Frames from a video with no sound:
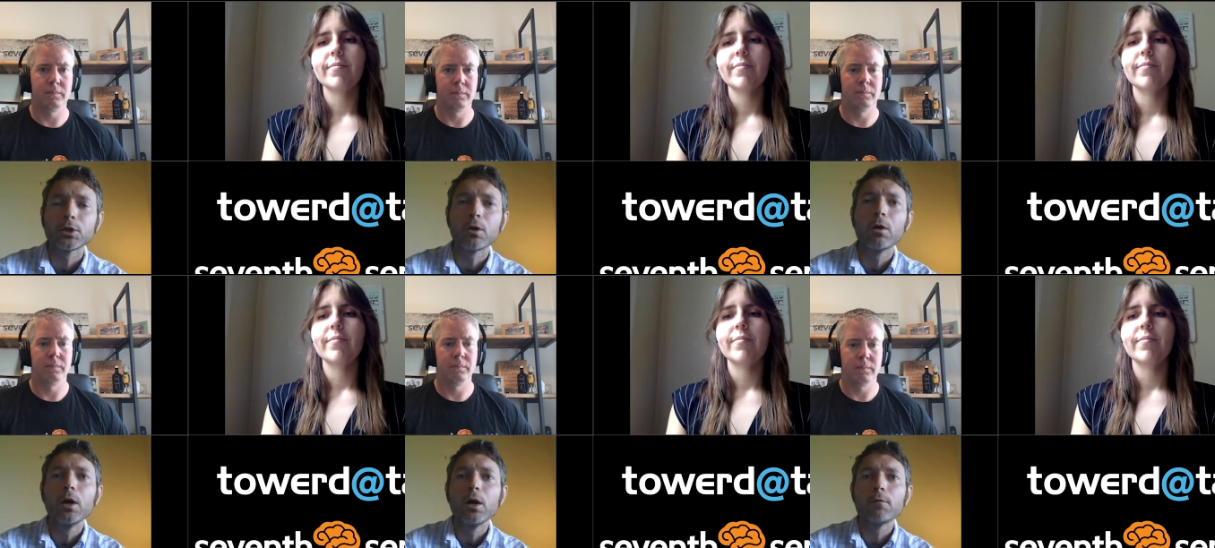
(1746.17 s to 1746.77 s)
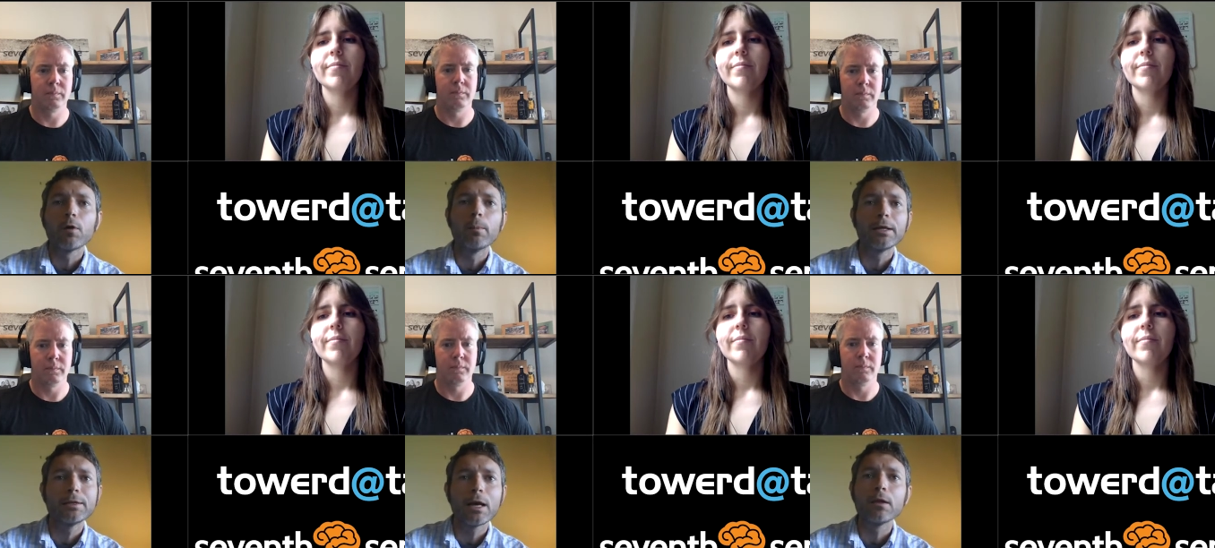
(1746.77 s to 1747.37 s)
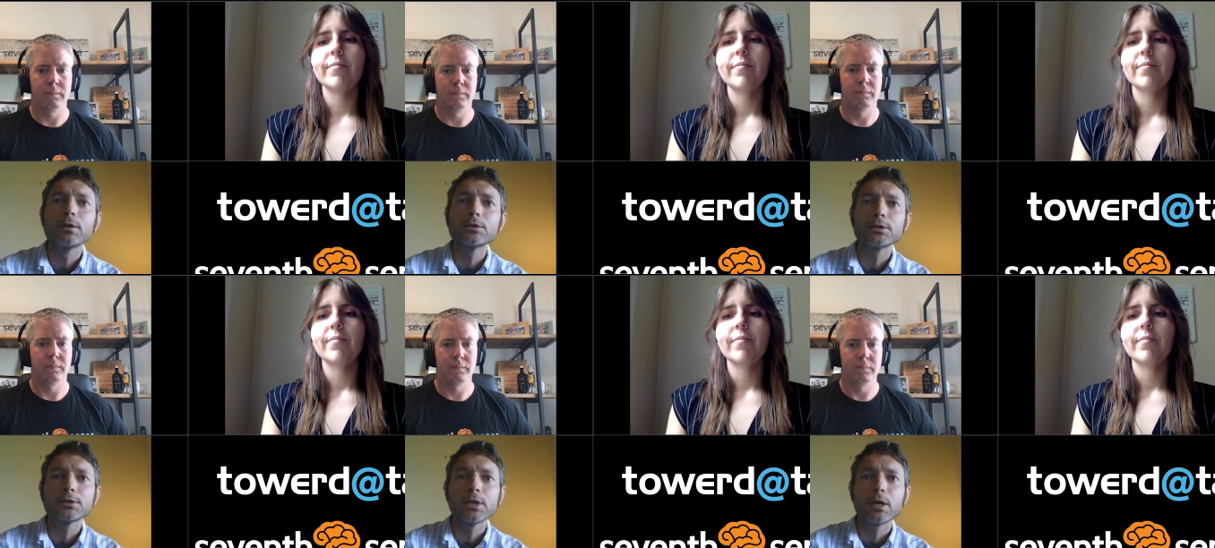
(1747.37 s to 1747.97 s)
Speaker 1: So from an
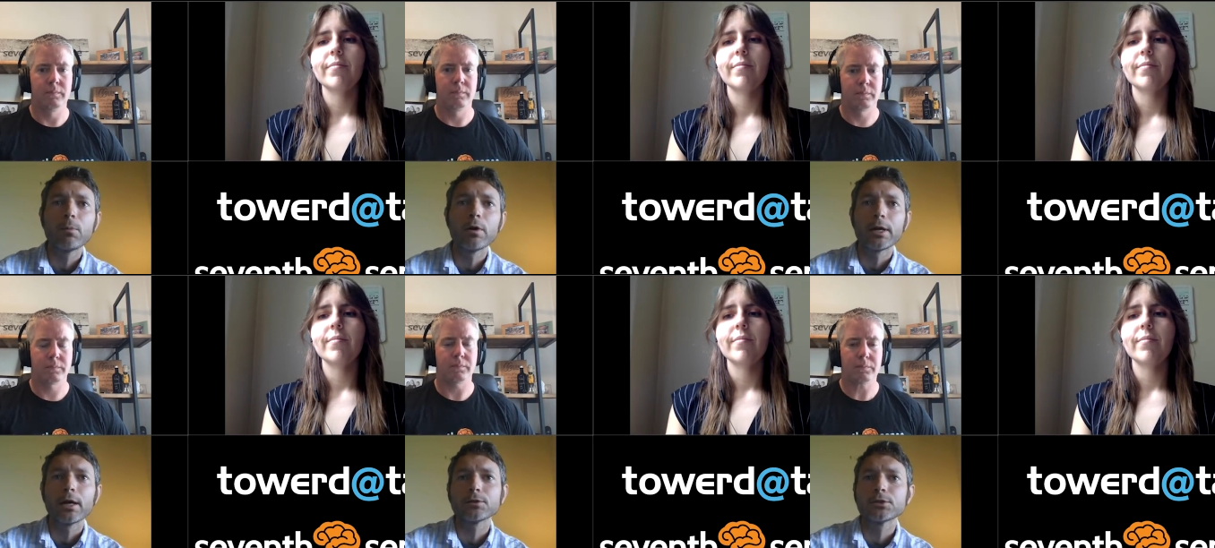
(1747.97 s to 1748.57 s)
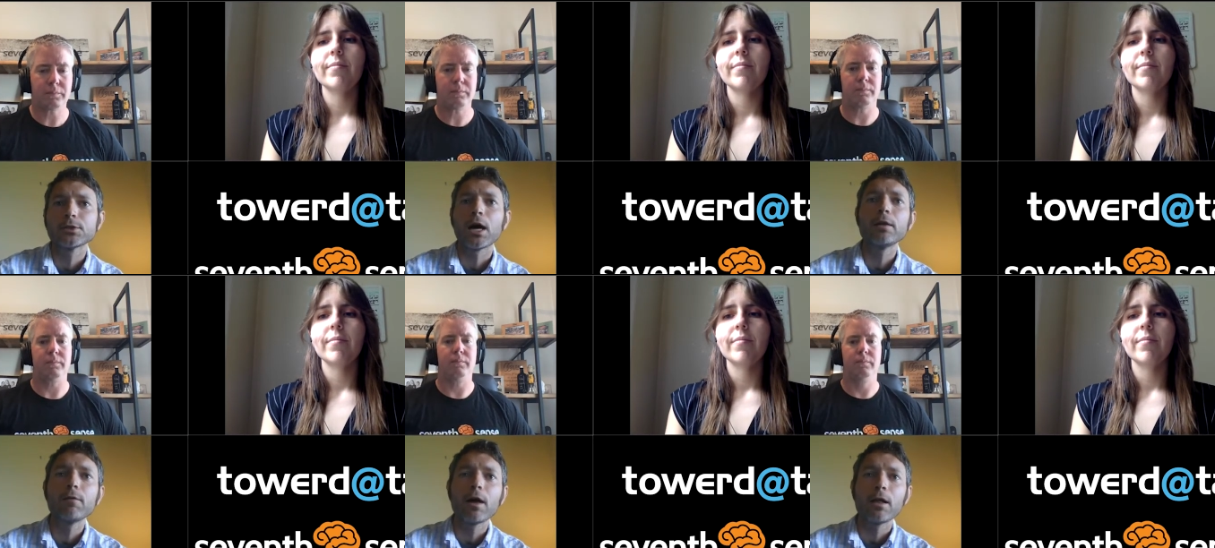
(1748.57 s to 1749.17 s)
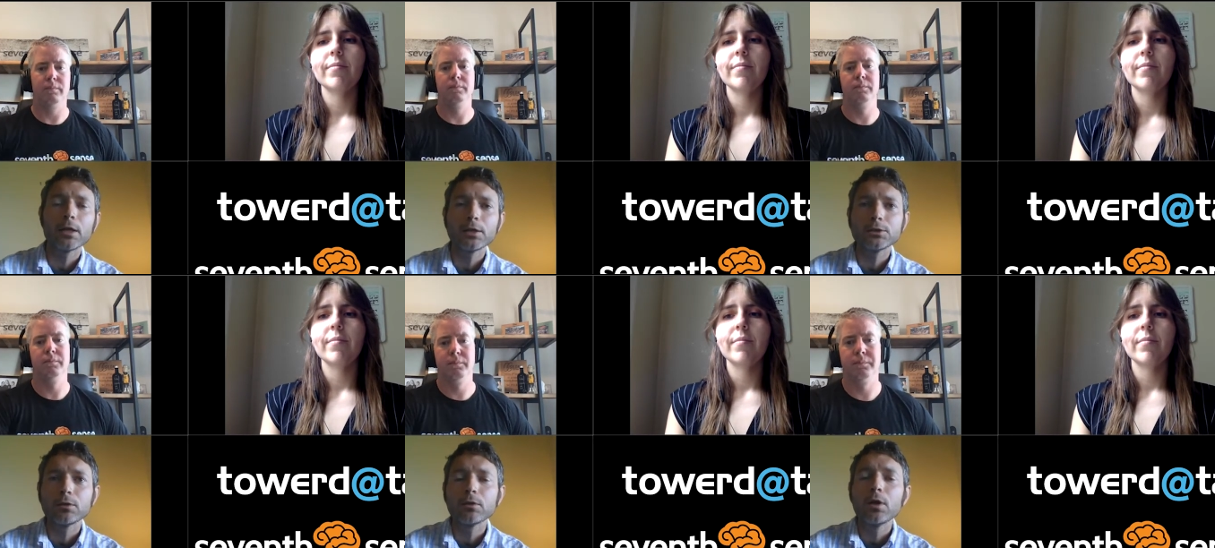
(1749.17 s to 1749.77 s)
intelligence standpoint, outside of
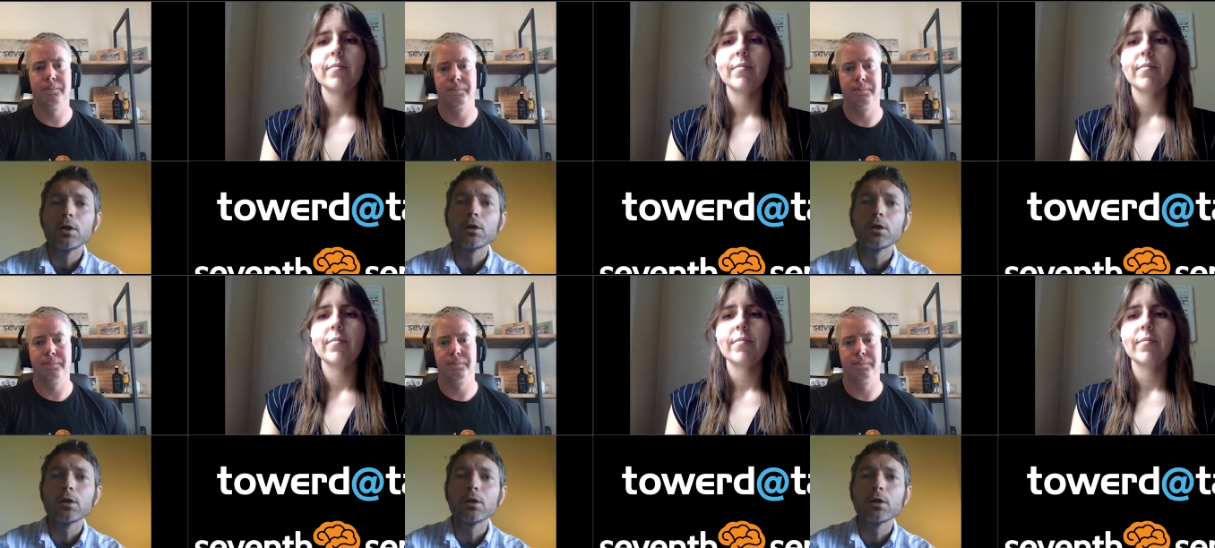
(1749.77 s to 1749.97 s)
validation,